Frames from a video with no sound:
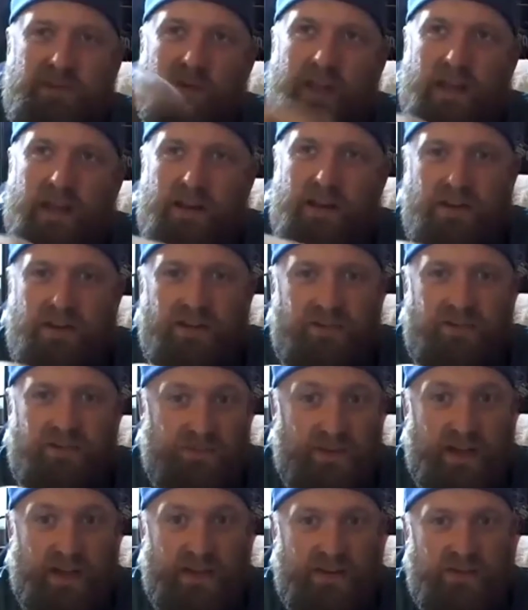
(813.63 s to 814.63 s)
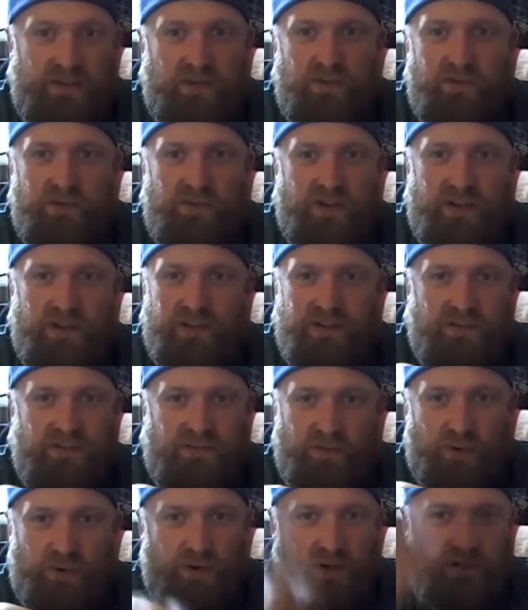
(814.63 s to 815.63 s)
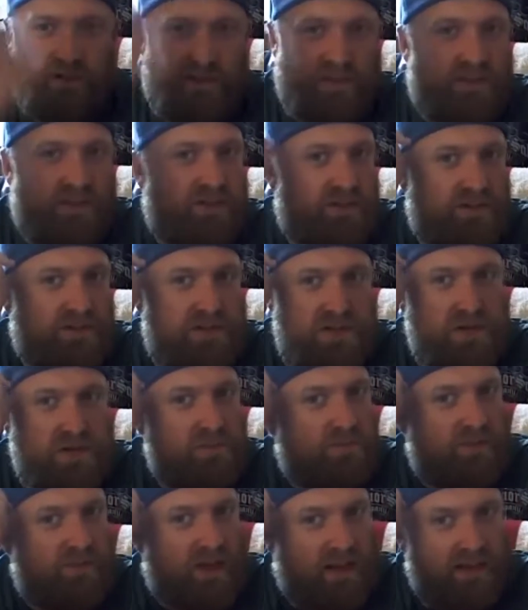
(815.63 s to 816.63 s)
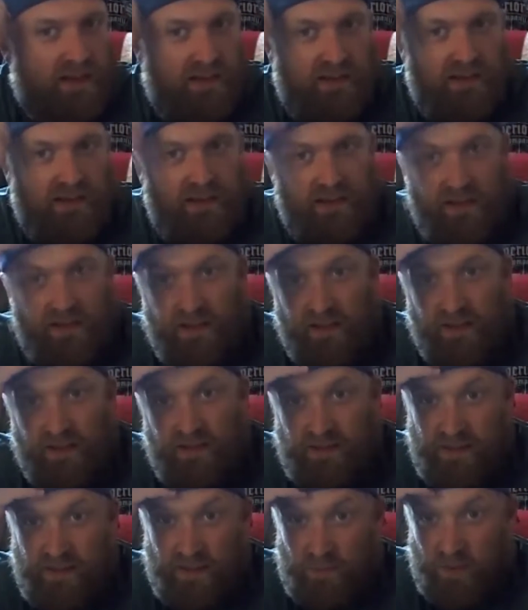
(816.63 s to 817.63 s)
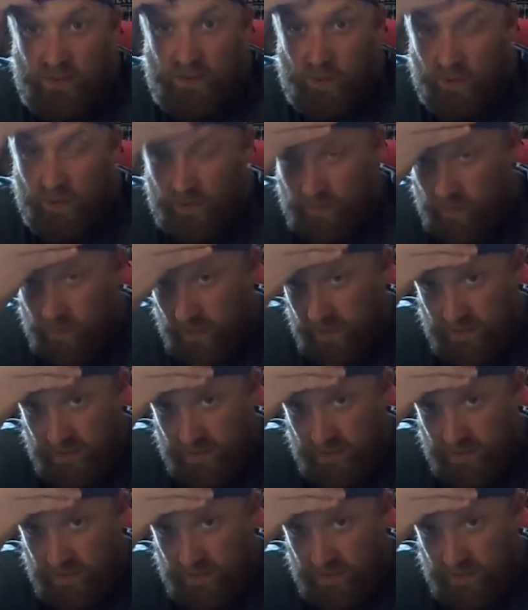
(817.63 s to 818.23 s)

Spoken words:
had another vet who's a historically good sheep vet that we worked with,